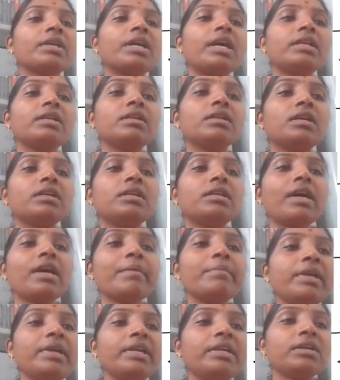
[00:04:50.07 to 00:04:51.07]
And the
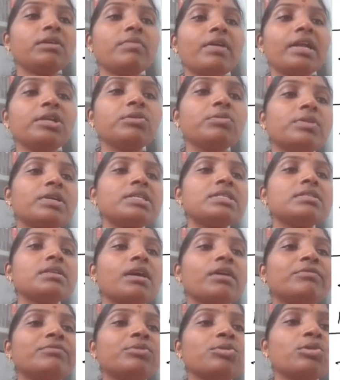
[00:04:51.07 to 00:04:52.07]
tabulated value is
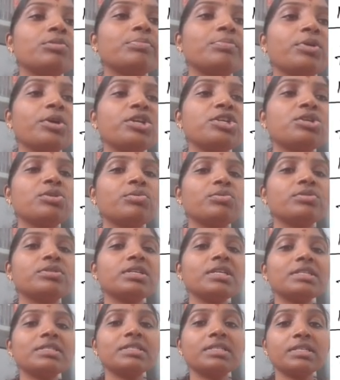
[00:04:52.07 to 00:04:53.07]

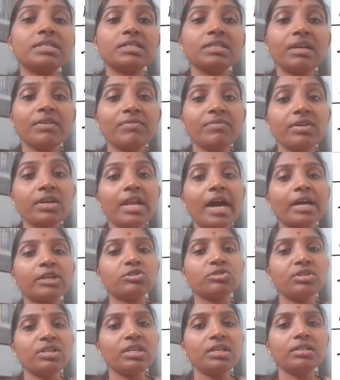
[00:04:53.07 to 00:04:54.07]
4.26, which is given
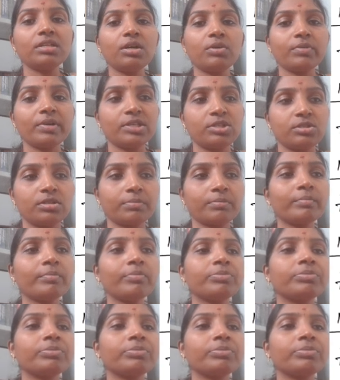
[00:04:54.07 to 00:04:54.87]
actually in the question.